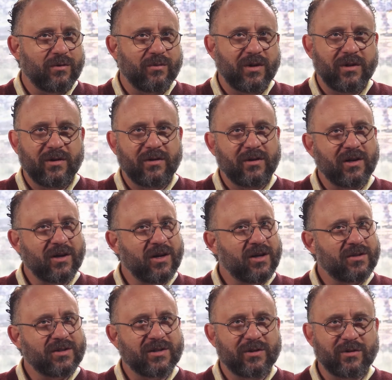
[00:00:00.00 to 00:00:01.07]
When they're in a car
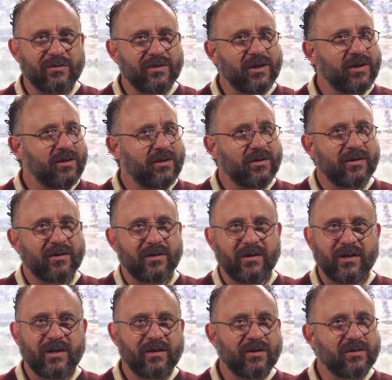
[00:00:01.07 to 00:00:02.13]
seat over here
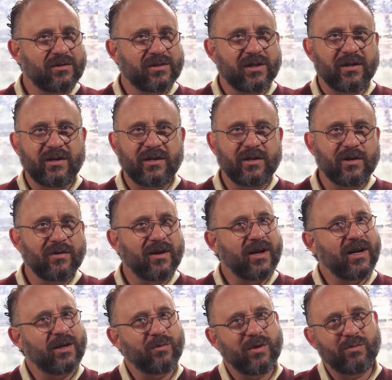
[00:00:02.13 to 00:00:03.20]
and they're starting to
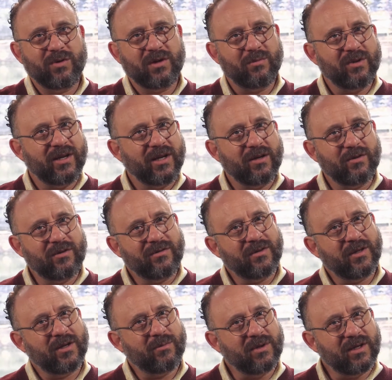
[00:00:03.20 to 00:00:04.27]
cry and we put a blanket over
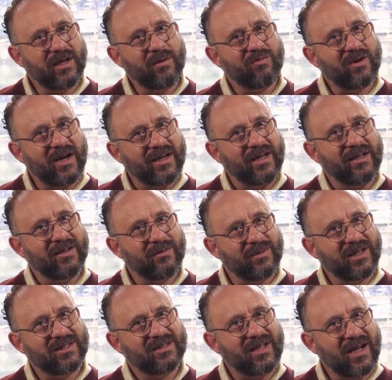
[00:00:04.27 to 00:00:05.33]
them and keep rocking them,
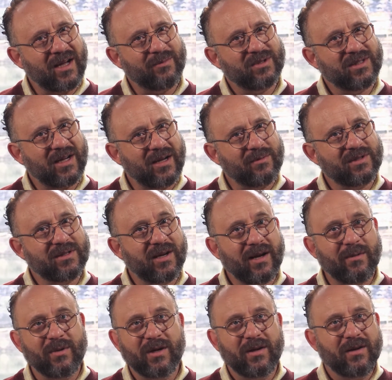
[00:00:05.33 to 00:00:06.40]
like, stop, stop,
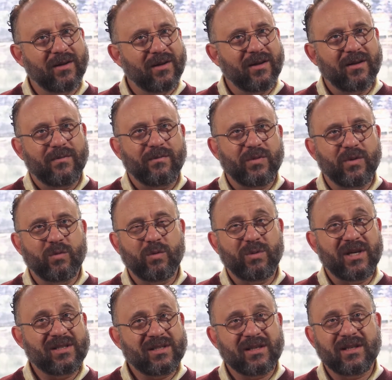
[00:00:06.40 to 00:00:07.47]
stop, we're
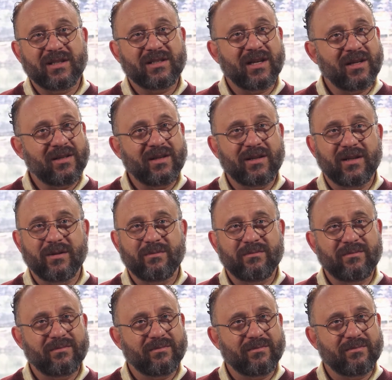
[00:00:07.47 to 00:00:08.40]
basically telling them,